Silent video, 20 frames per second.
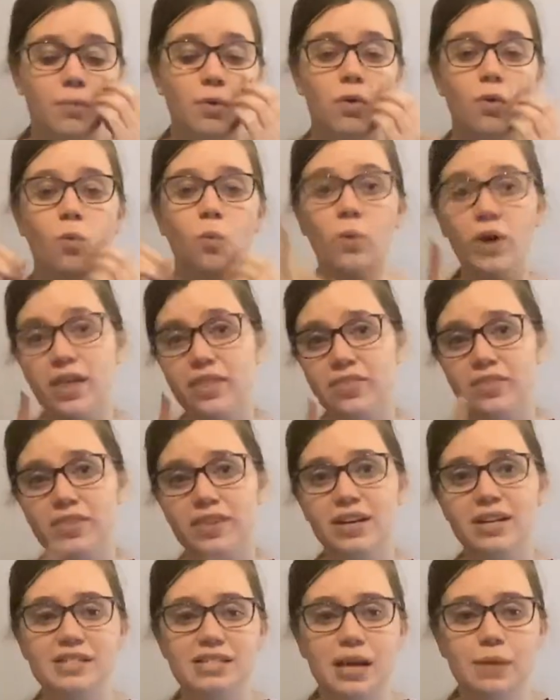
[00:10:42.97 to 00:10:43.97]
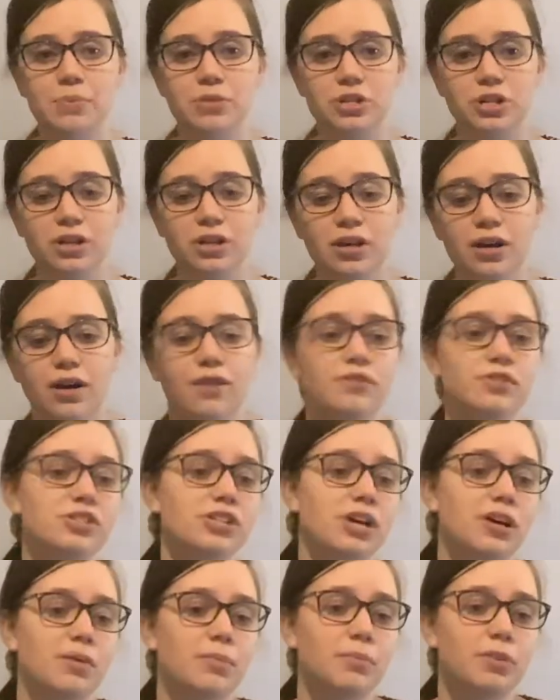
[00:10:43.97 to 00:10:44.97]
With the exception of
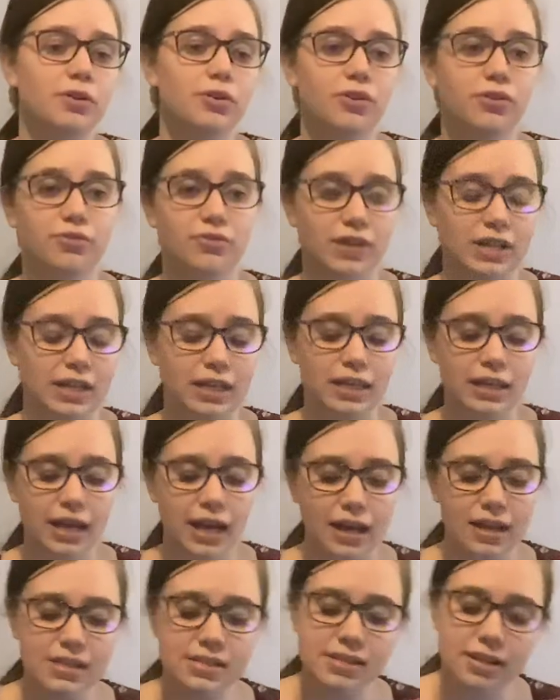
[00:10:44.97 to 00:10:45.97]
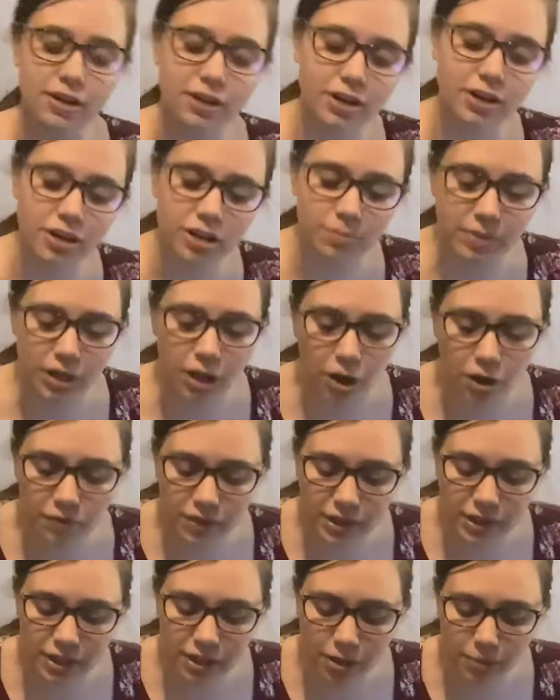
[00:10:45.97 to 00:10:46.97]
some graffiti cans that are gonna be
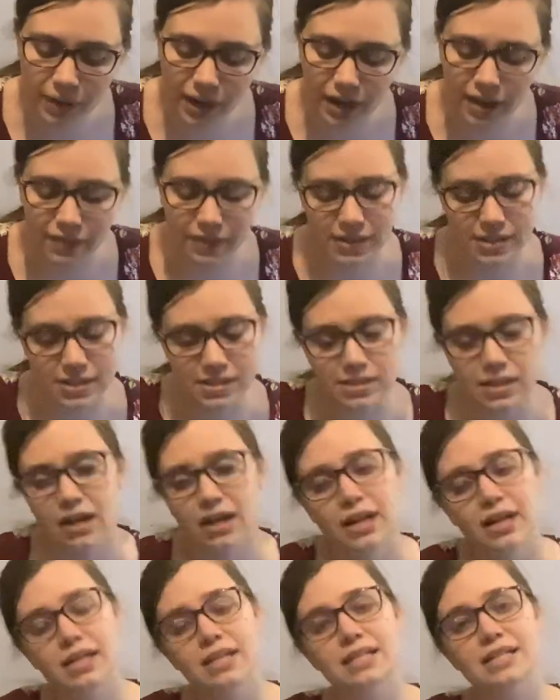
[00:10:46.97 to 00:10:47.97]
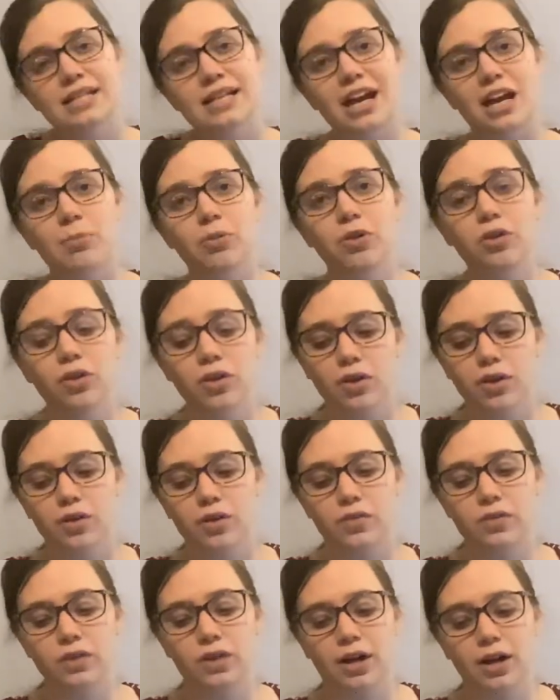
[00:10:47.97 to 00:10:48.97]
over here by this table.
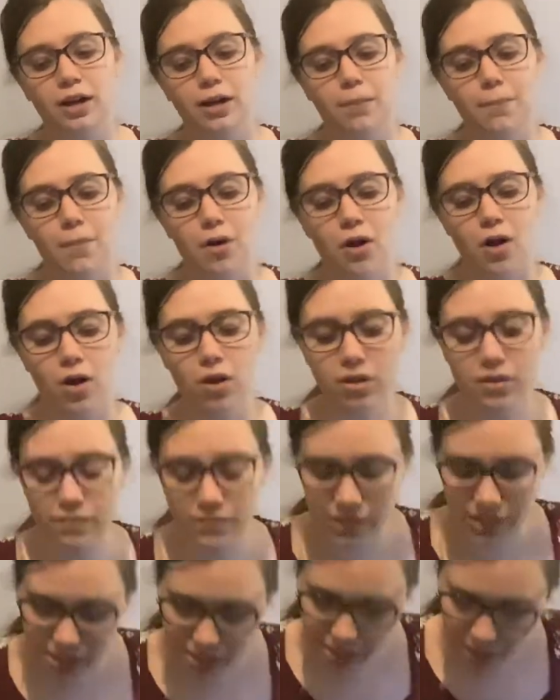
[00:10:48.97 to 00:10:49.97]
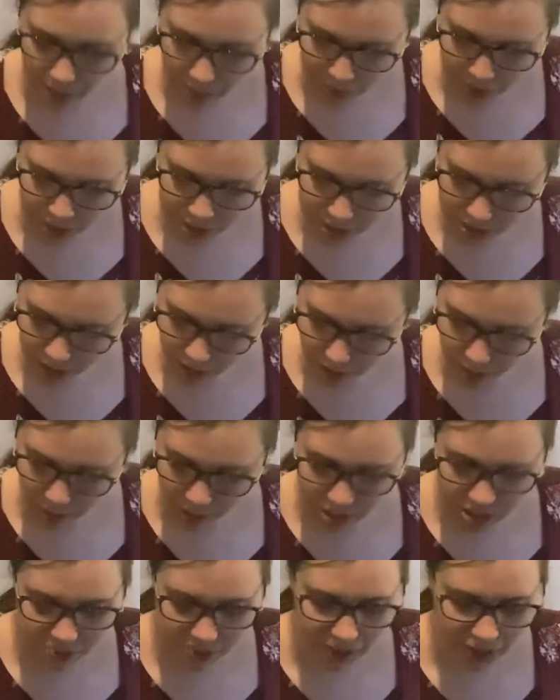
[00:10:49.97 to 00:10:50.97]
All of these numbers are
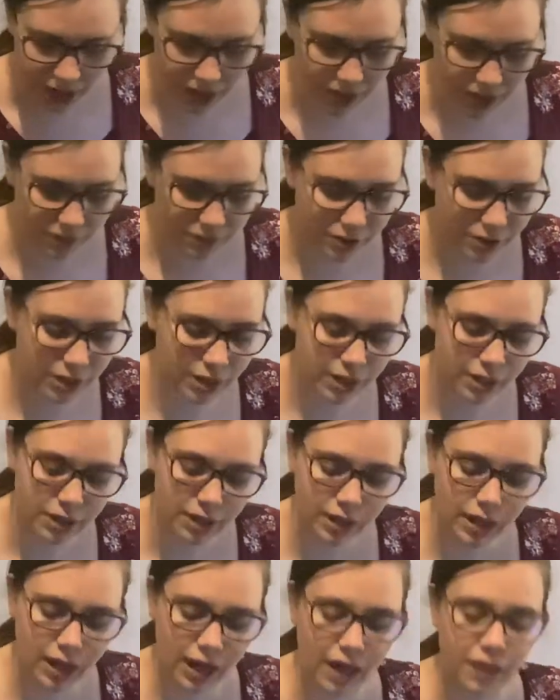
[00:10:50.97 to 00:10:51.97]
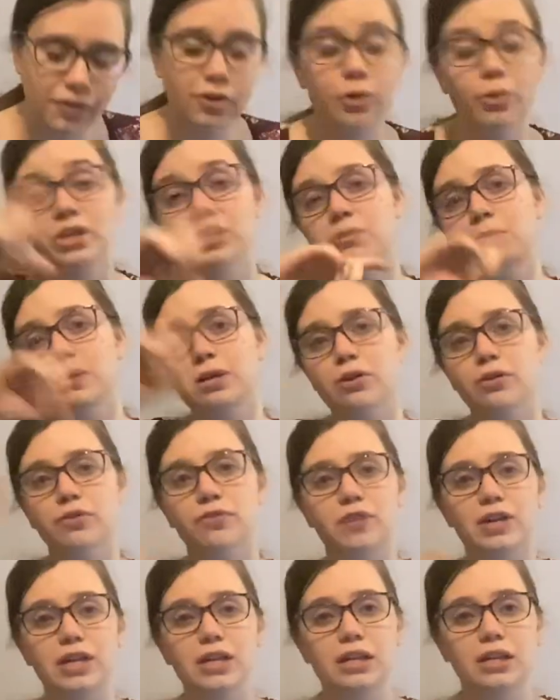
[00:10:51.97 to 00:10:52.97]
going to be covered and they're going to be
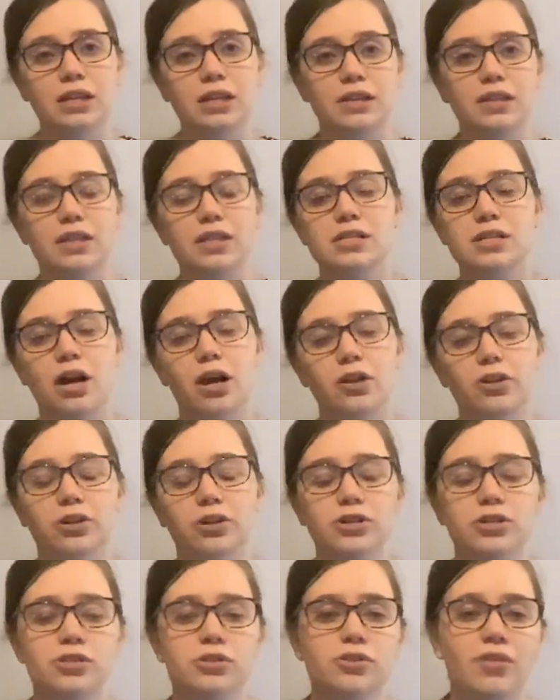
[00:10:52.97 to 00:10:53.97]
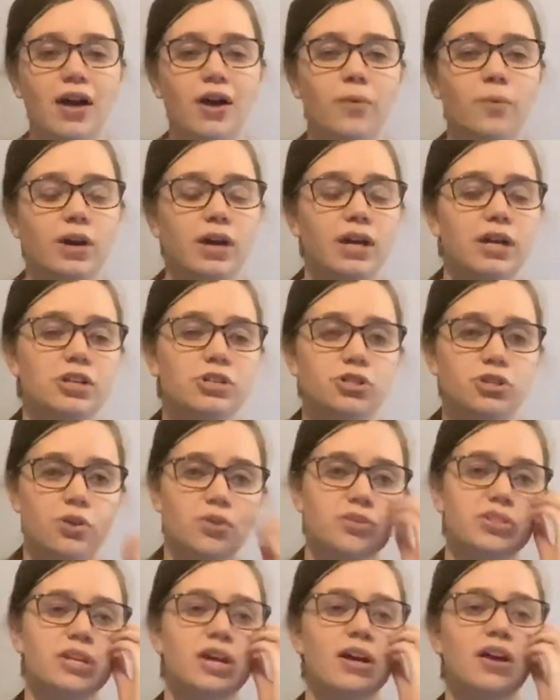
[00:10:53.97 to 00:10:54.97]
graffitied in these colors. So that way it
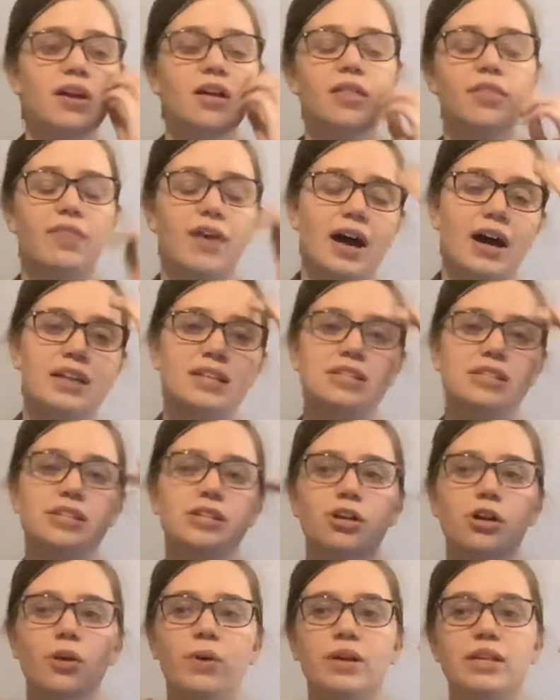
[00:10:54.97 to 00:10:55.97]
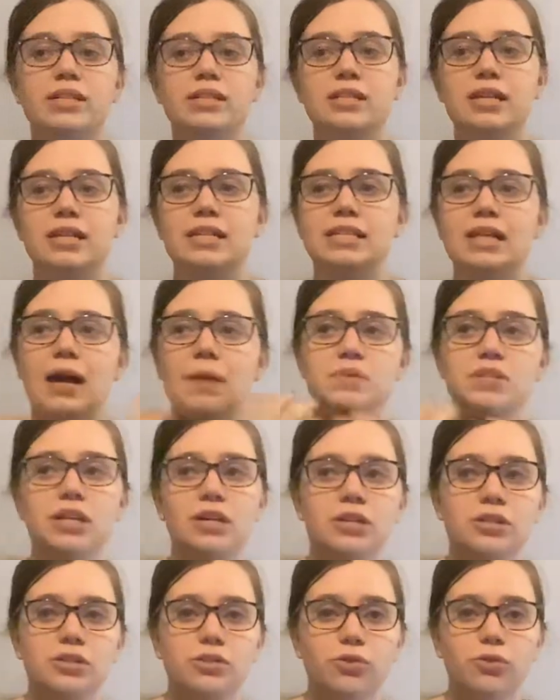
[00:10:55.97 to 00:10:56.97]
shows that Zero is
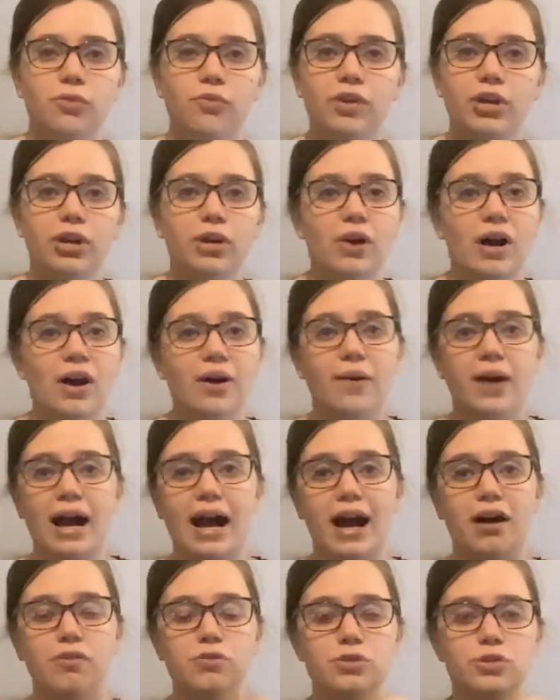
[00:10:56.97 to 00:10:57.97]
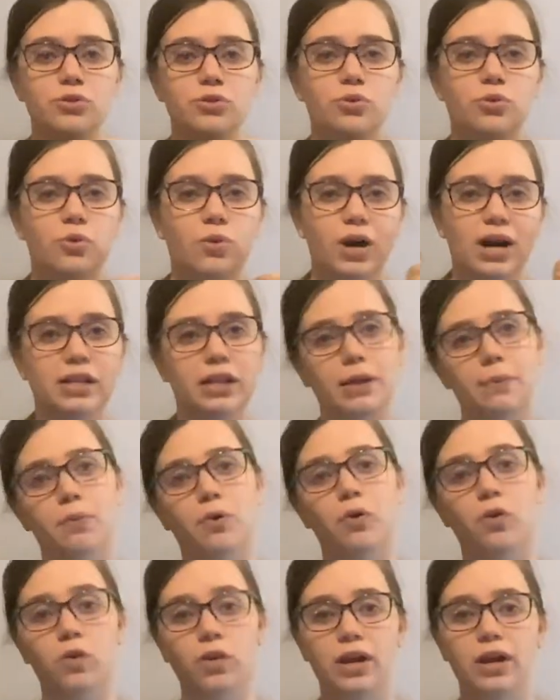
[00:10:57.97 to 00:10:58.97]
attempting to figure out how to correctly
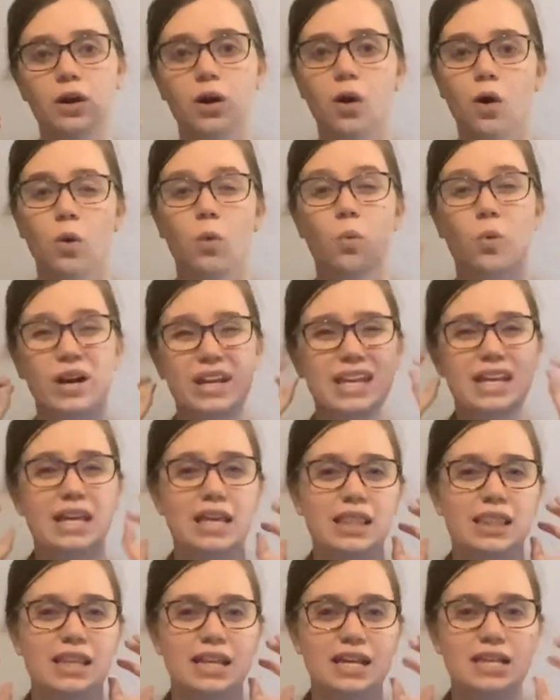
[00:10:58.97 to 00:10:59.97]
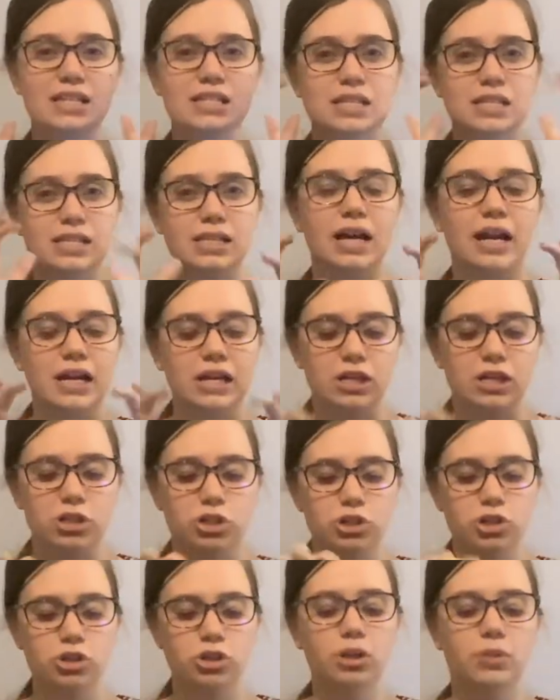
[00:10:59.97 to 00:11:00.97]
pull in what he thinks society
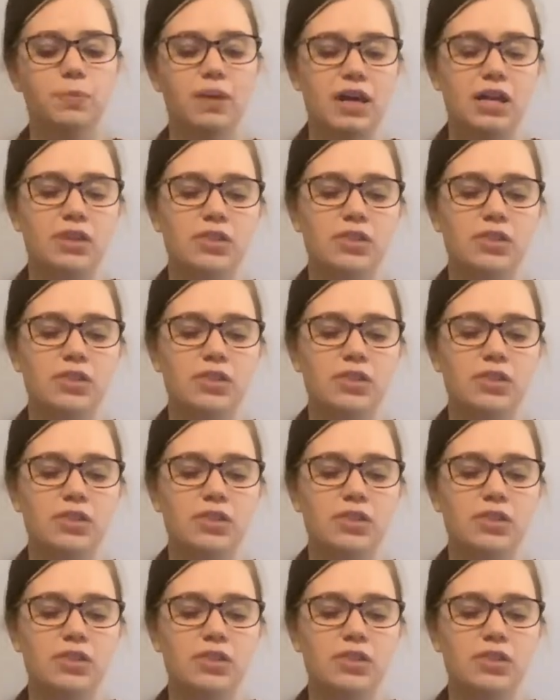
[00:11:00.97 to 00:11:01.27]
should make